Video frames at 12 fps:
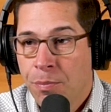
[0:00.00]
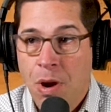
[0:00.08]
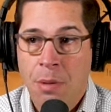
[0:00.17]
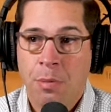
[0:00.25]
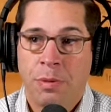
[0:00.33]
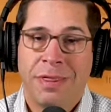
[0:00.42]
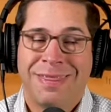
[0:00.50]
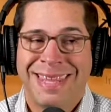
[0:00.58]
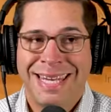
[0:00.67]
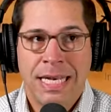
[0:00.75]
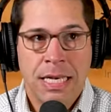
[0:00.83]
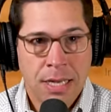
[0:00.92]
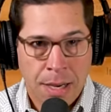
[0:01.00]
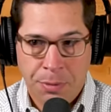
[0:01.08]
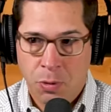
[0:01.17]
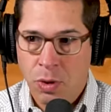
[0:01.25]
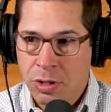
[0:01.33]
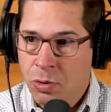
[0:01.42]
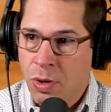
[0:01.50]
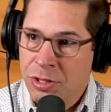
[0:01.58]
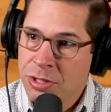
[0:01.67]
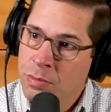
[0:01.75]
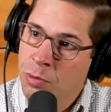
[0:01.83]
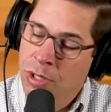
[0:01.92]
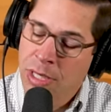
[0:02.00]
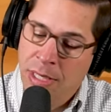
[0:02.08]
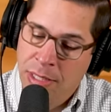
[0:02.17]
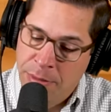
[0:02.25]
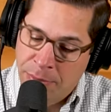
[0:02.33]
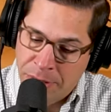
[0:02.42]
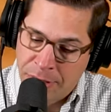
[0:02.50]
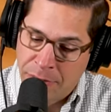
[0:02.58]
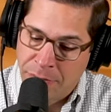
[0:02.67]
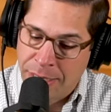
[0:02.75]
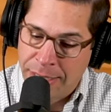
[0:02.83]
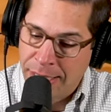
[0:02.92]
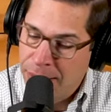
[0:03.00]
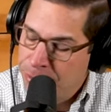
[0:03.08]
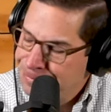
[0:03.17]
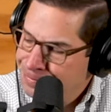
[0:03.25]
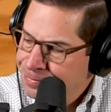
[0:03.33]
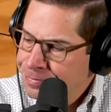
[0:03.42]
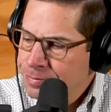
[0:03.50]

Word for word: probably the number one question we're getting in the market right now